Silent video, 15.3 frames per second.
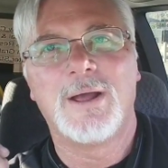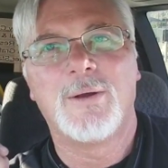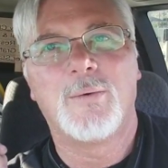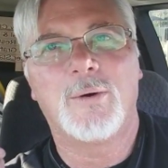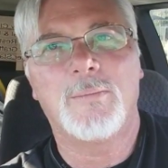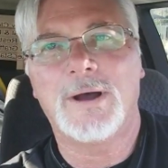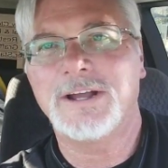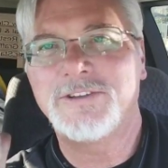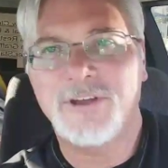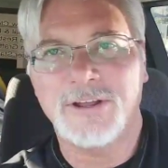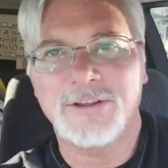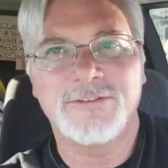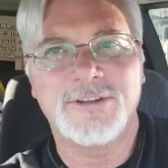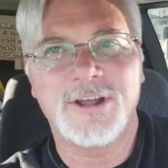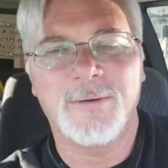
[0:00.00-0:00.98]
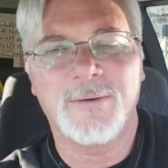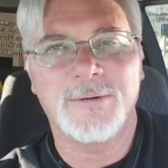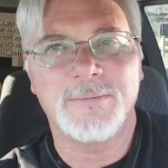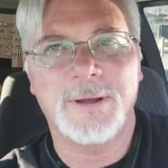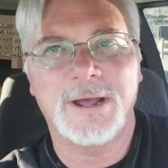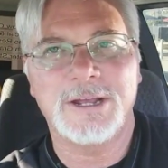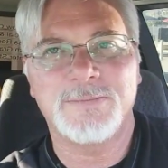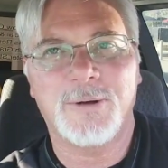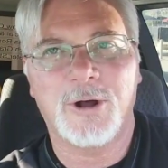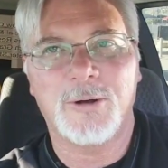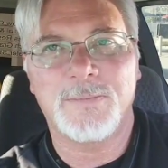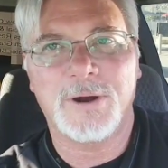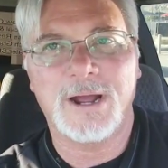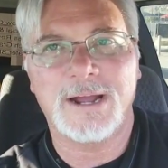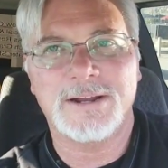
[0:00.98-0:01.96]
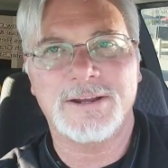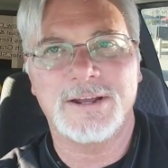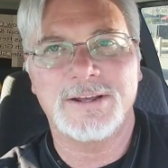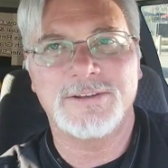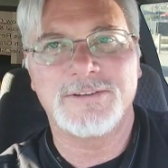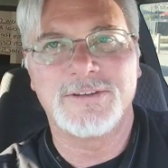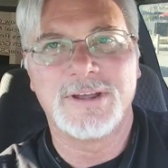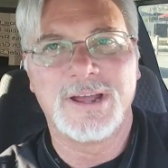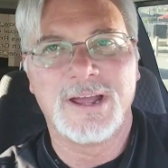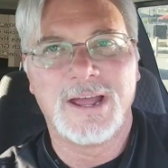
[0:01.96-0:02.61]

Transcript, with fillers: When my son's done with baseball practice,